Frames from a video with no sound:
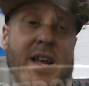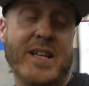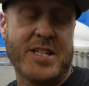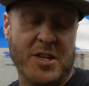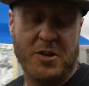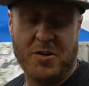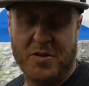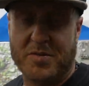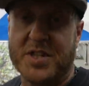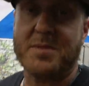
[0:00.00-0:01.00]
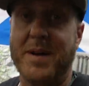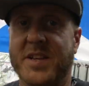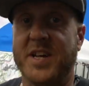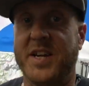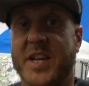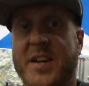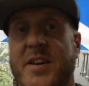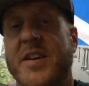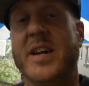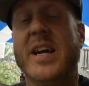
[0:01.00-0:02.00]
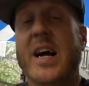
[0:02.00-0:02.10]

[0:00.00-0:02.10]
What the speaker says: guys, so just about done here.